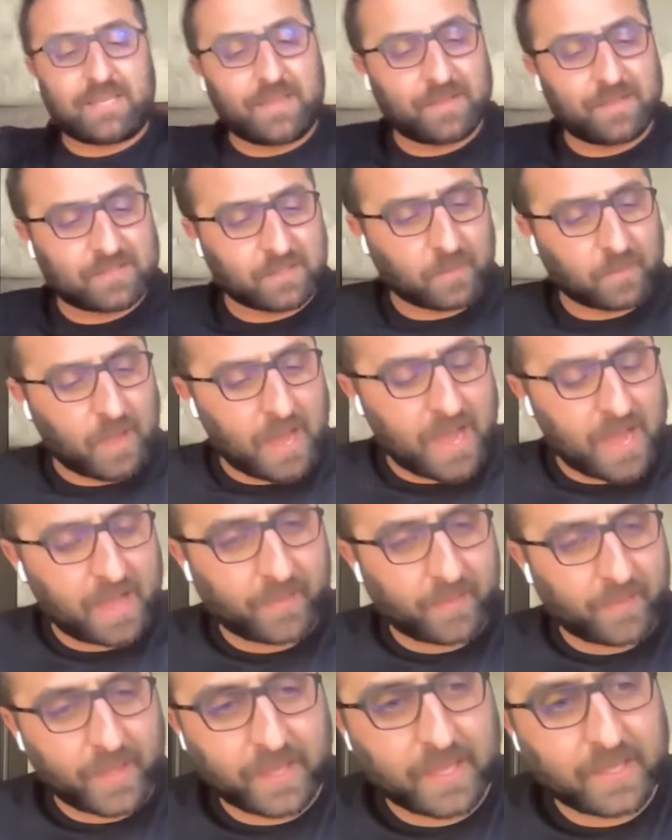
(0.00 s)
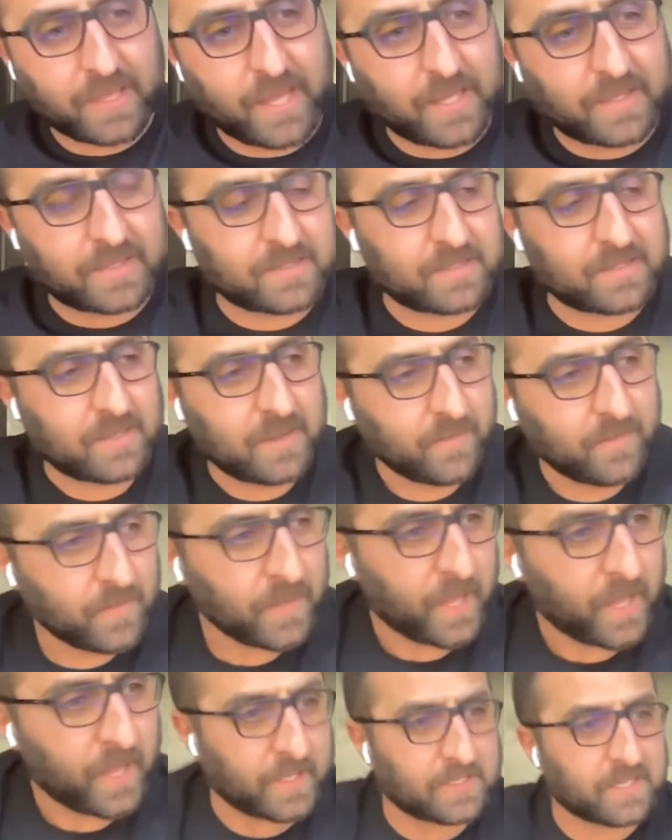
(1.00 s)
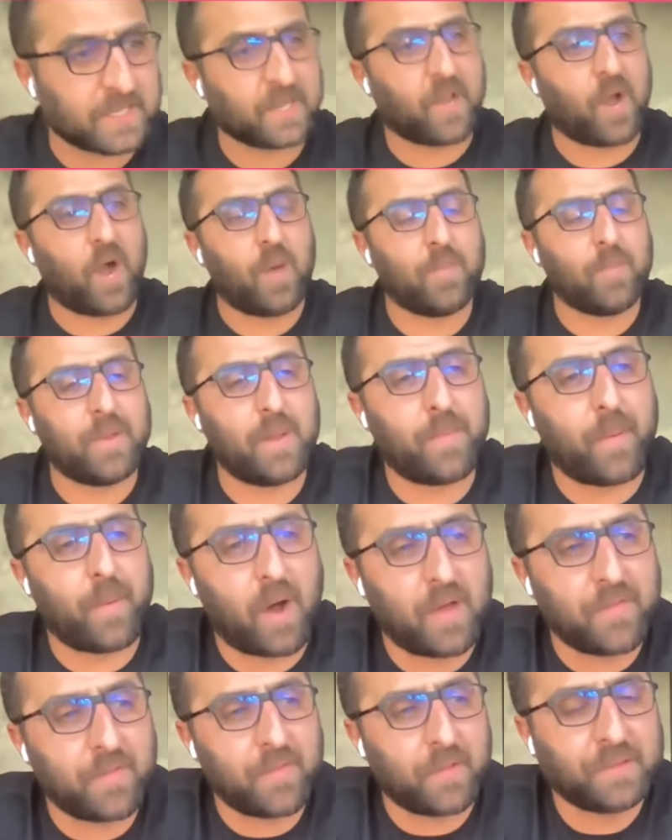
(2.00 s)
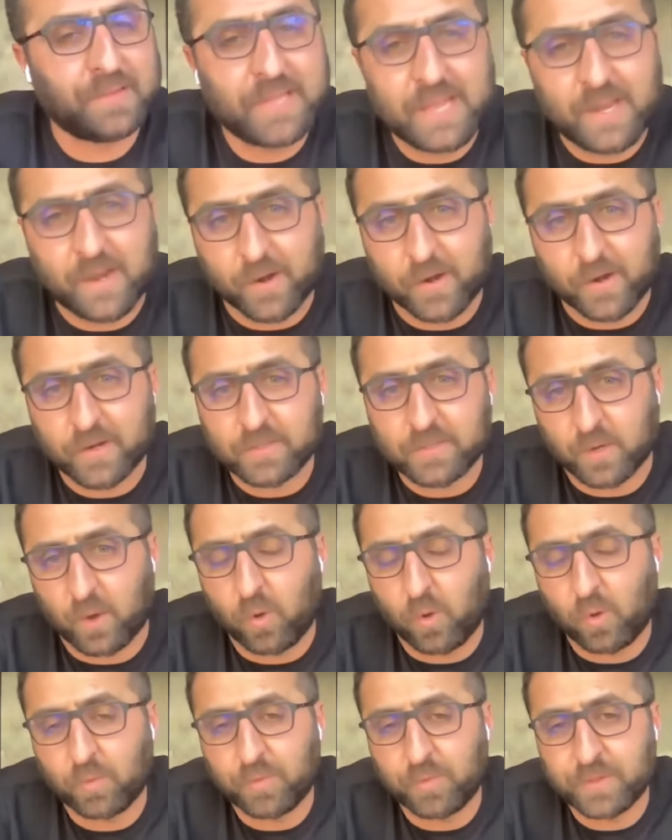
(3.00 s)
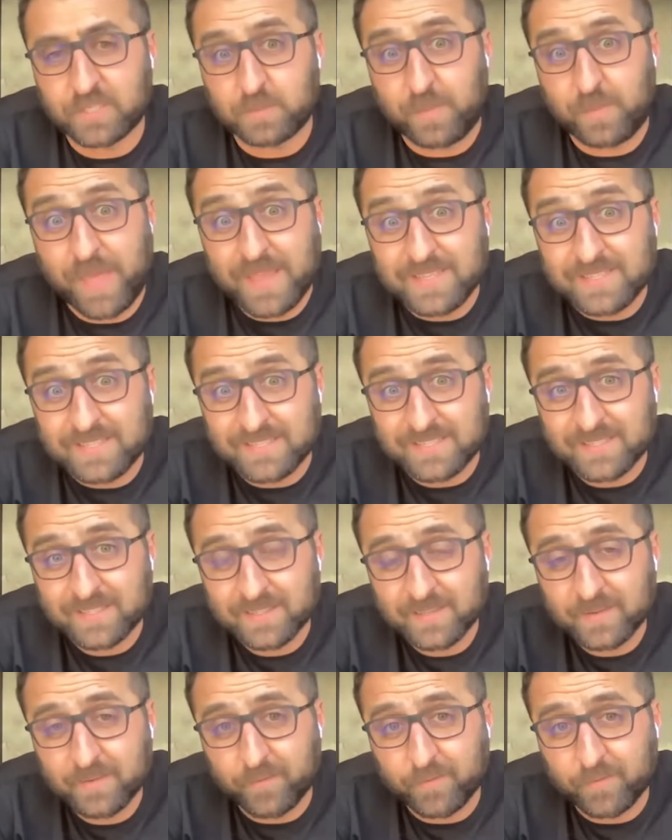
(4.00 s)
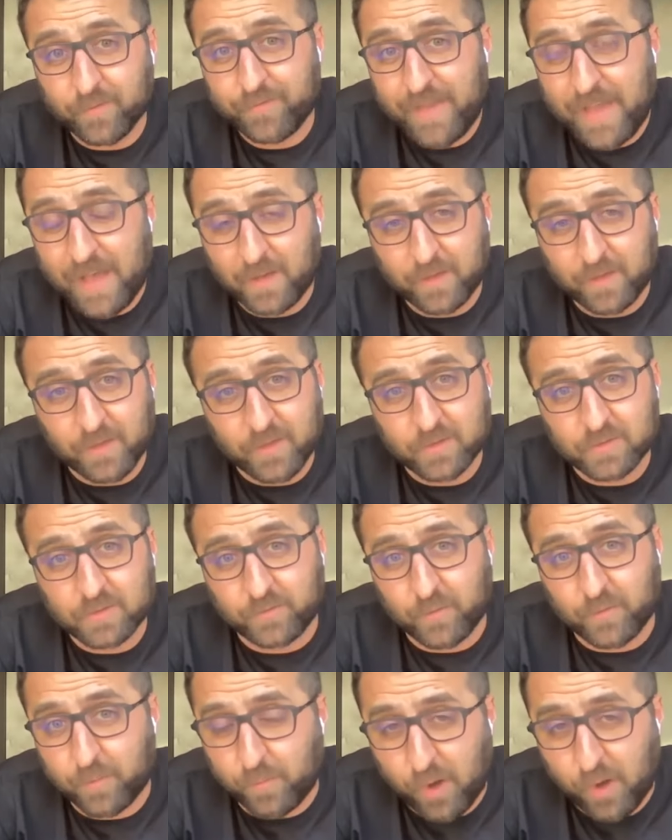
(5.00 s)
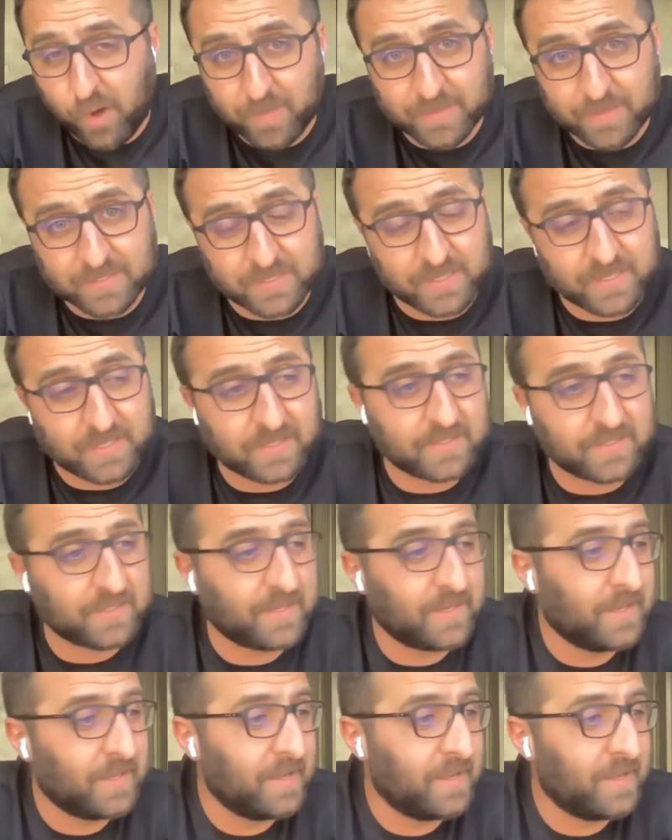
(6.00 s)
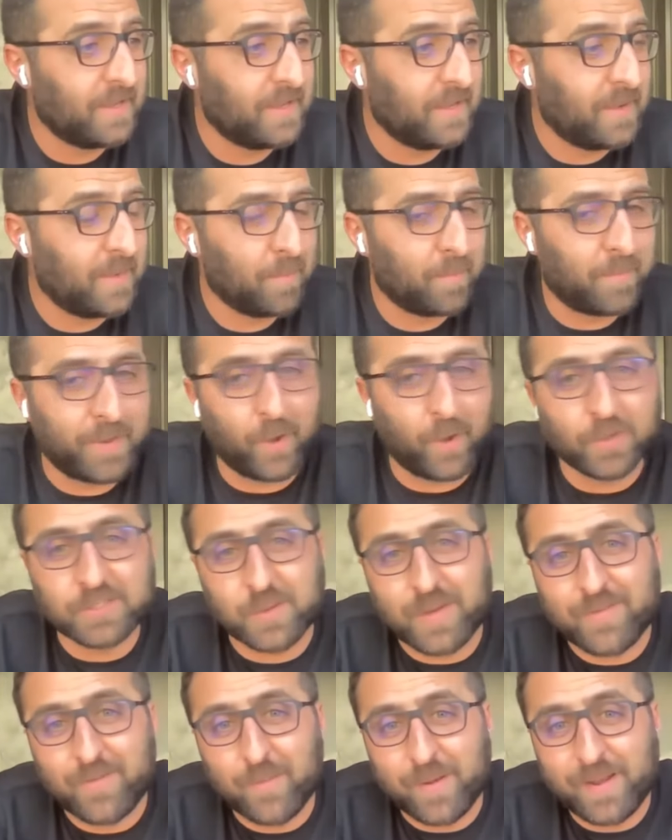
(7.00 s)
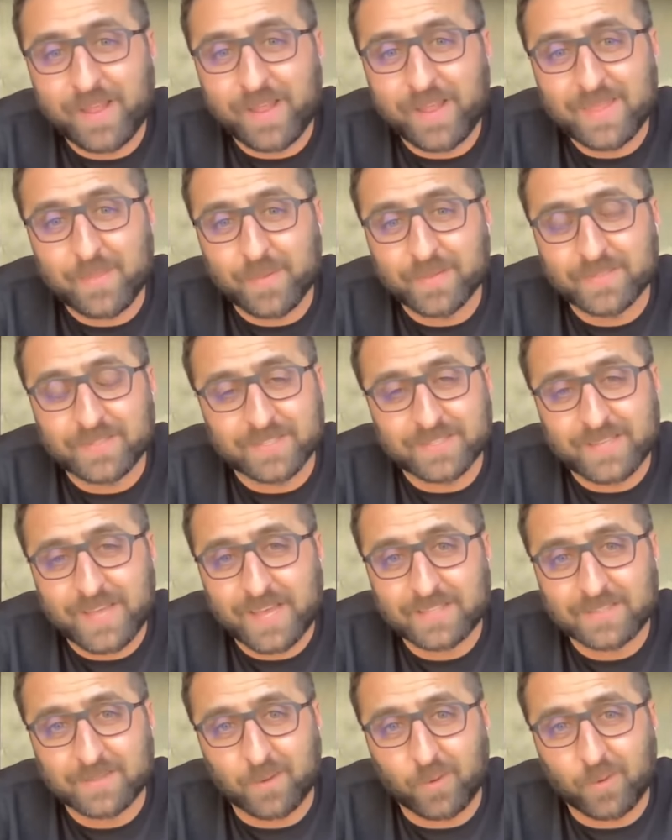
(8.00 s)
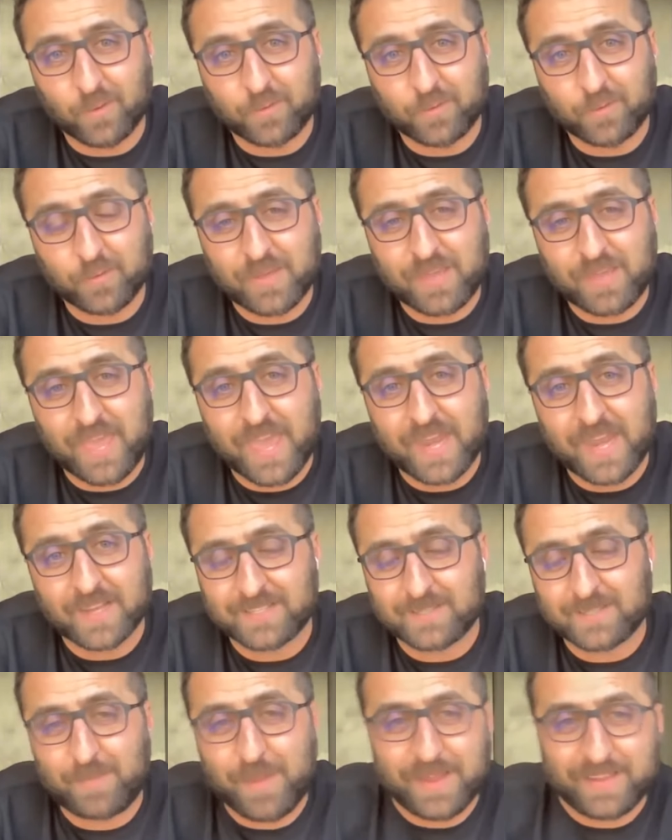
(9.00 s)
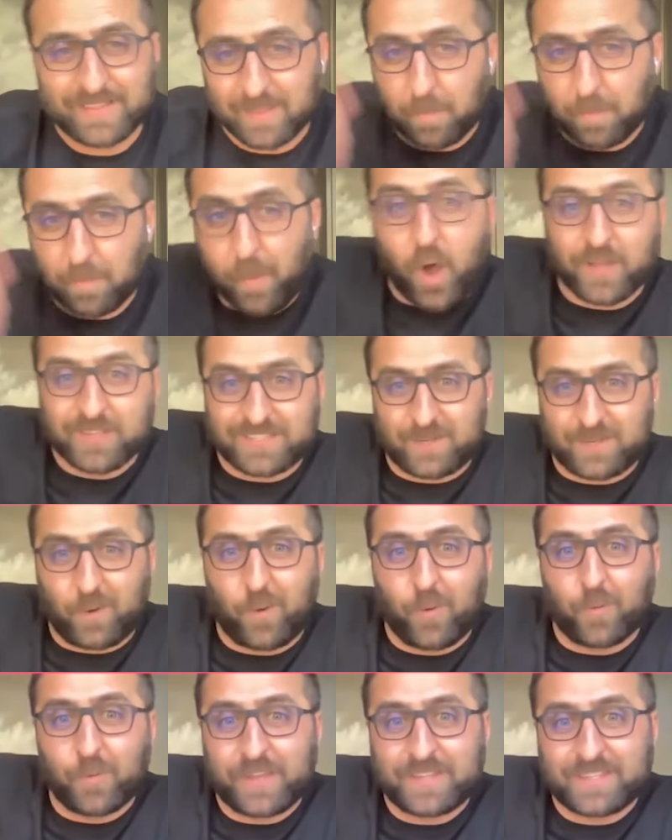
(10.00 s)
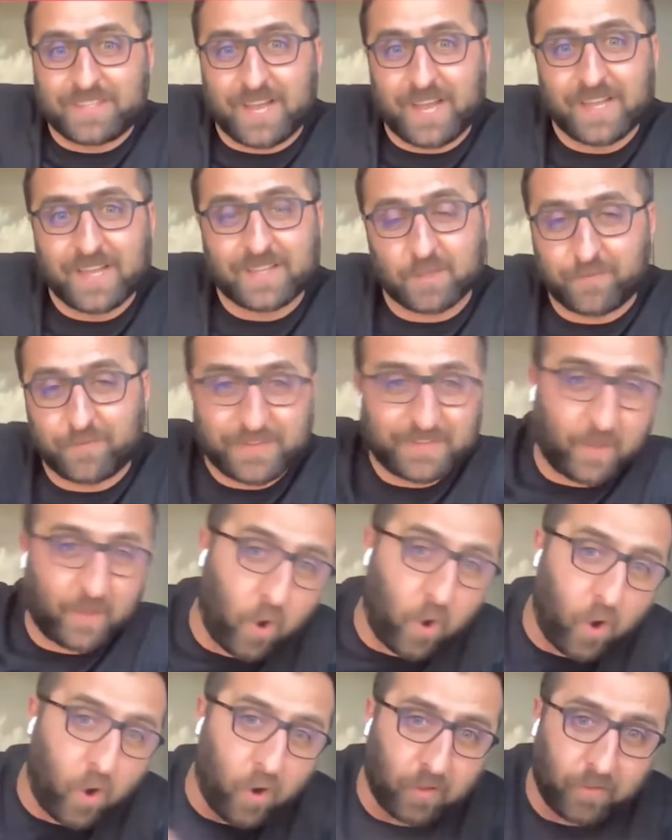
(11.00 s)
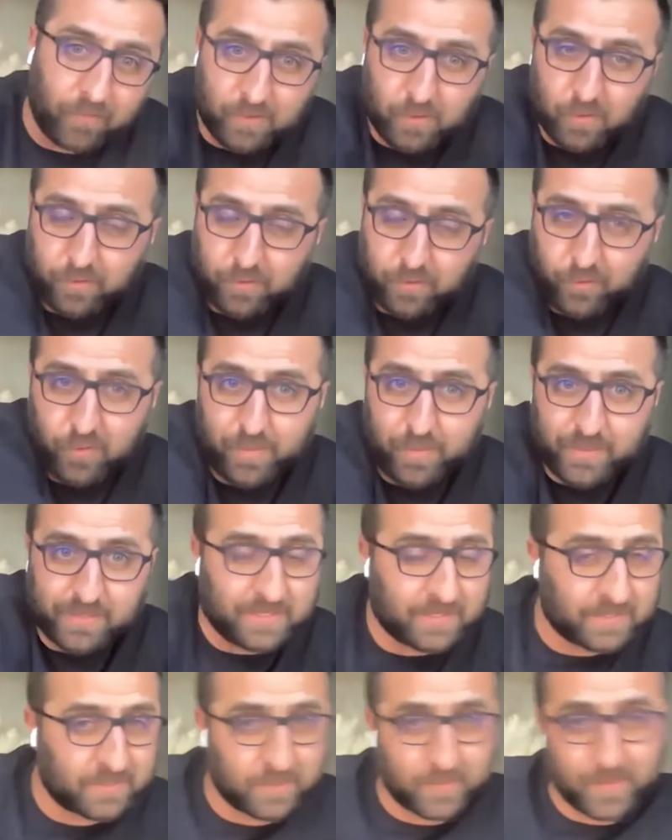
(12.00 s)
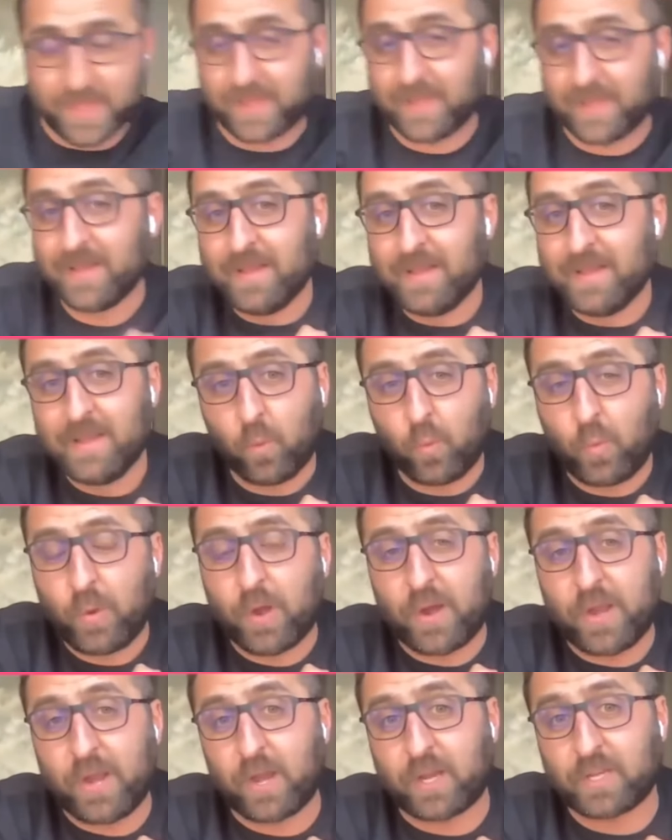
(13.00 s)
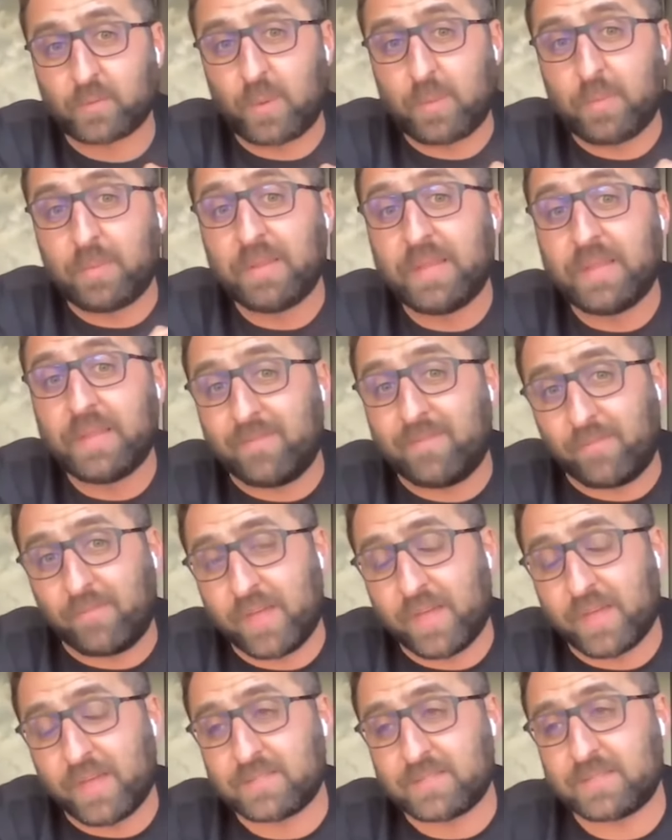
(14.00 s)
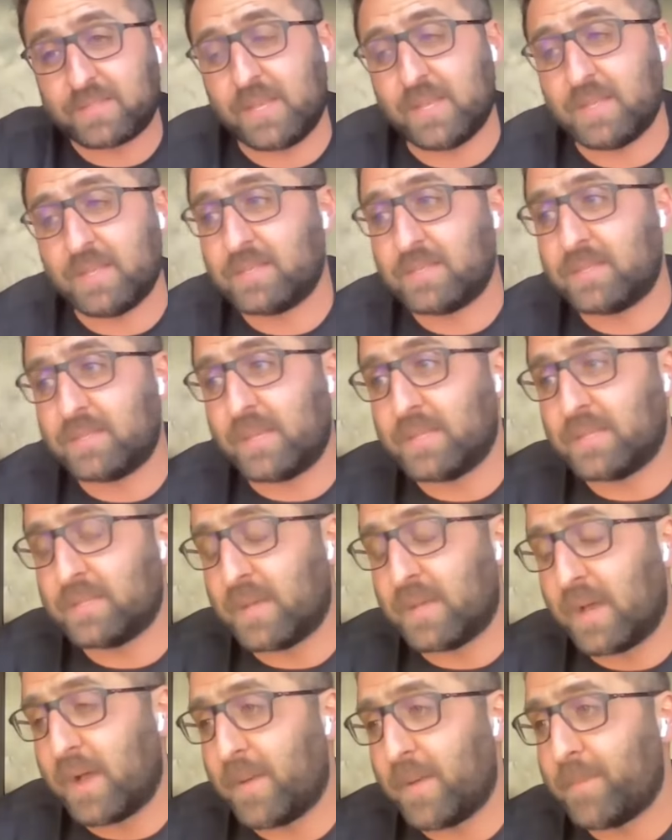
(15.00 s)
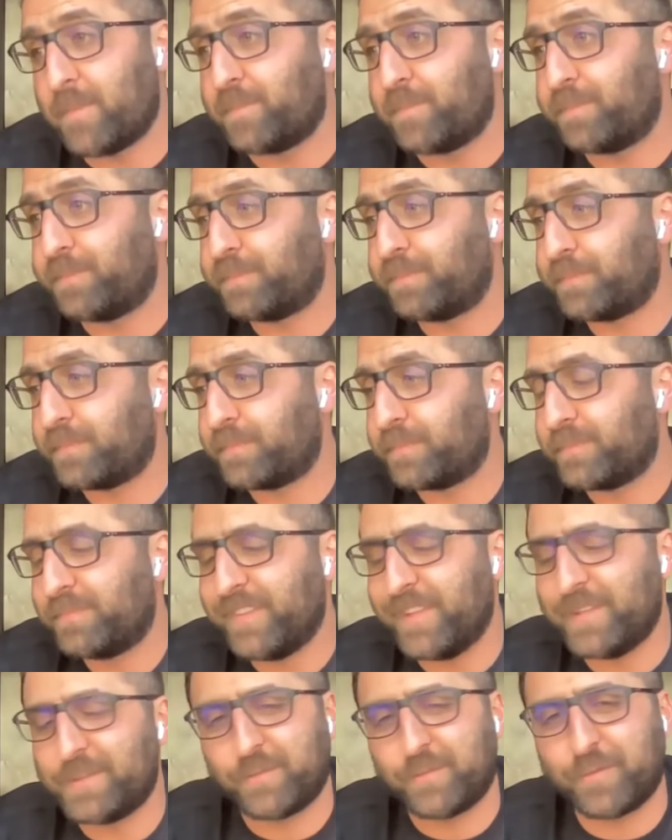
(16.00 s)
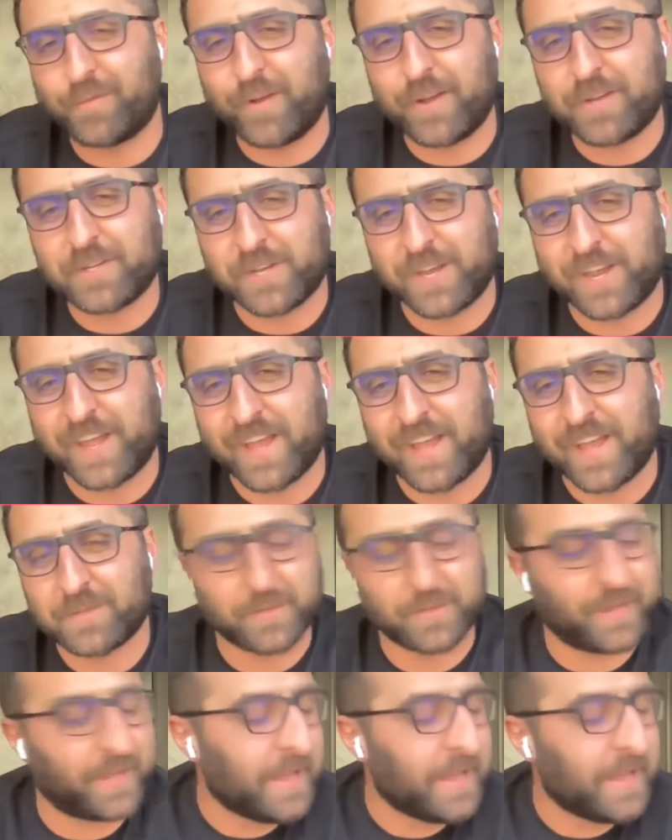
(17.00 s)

I say this a lot, like it's incumbent upon the leader to hold the space for values, for promises, but also everybody in the business has to hold to them. You can't expect the boss to hold it tight. So the fact that all of you through the business are like, we're here because we believe this is it's refreshing